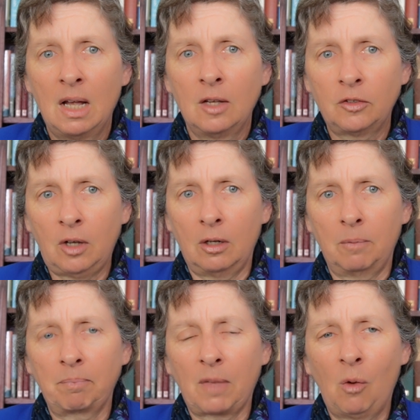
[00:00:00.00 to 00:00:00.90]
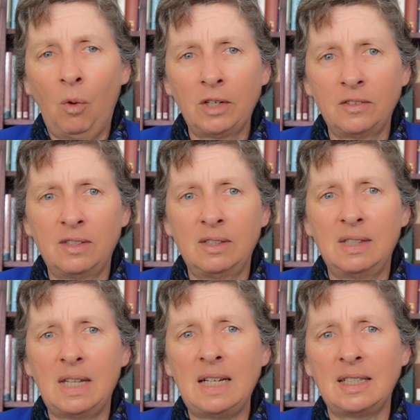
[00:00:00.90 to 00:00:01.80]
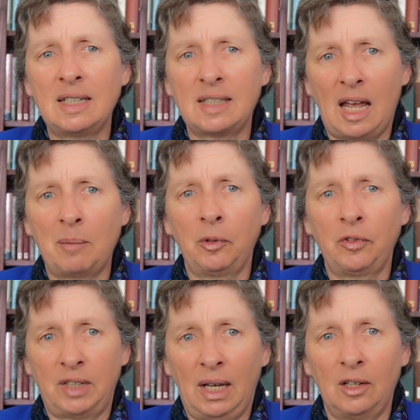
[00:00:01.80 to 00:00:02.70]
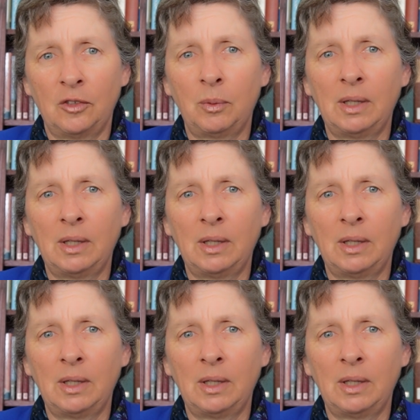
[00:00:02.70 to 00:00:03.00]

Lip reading: So, what does these examples tell us?